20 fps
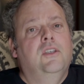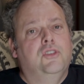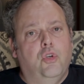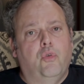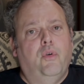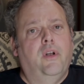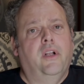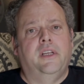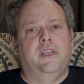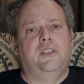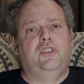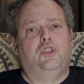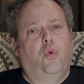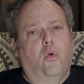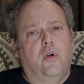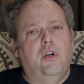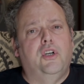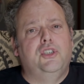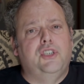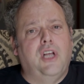So really,
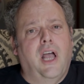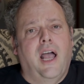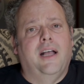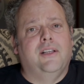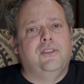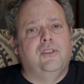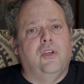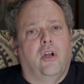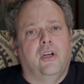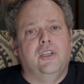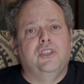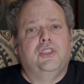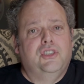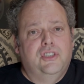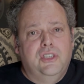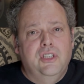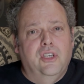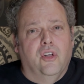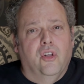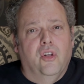shorter shots are
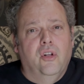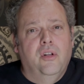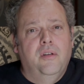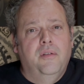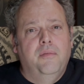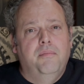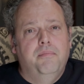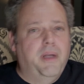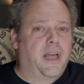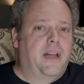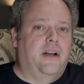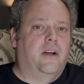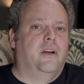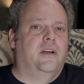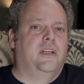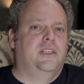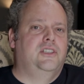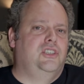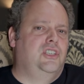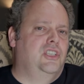still better.
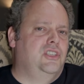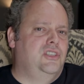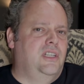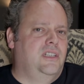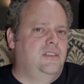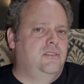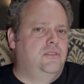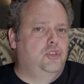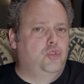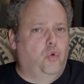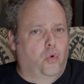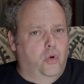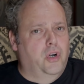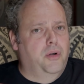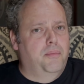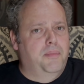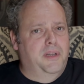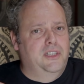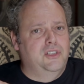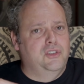It's just that
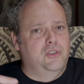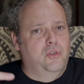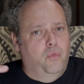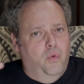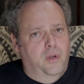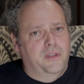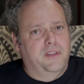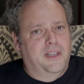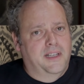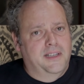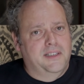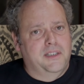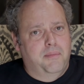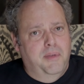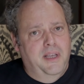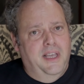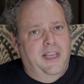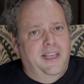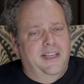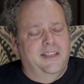shorter means one thing to
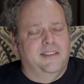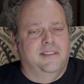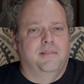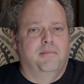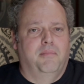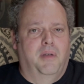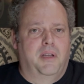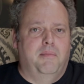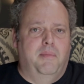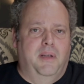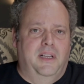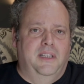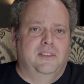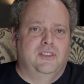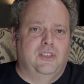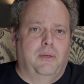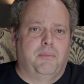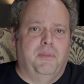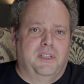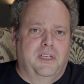me and might mean
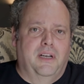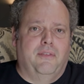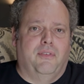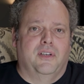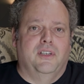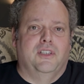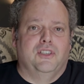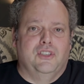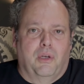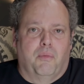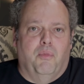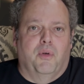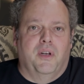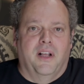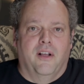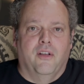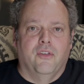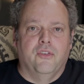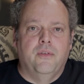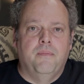something different to someone
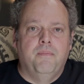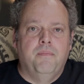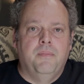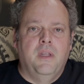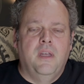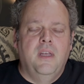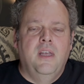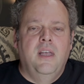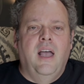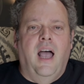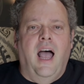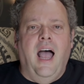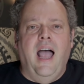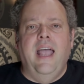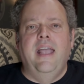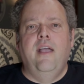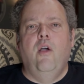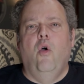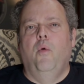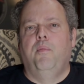else.
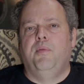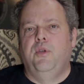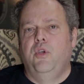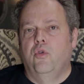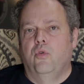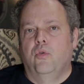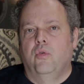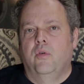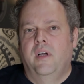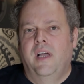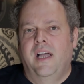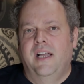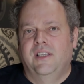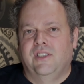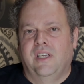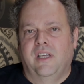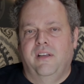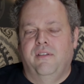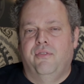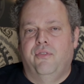I hope you,
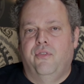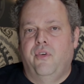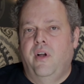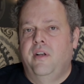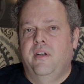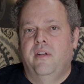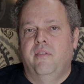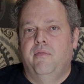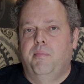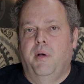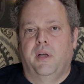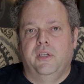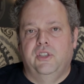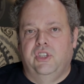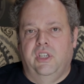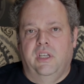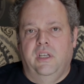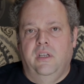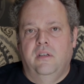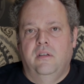as a friend of
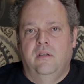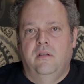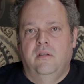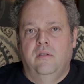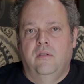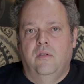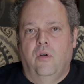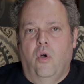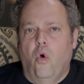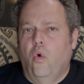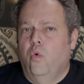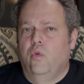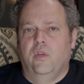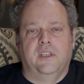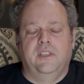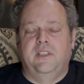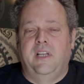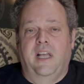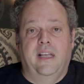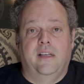Bunjie,
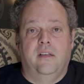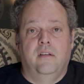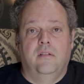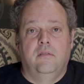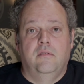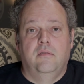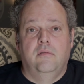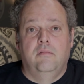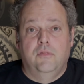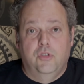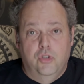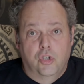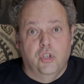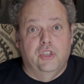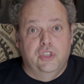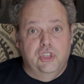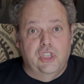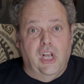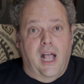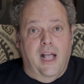only take
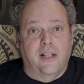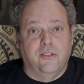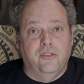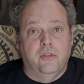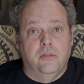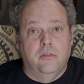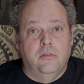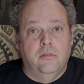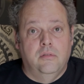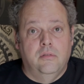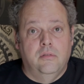good shots.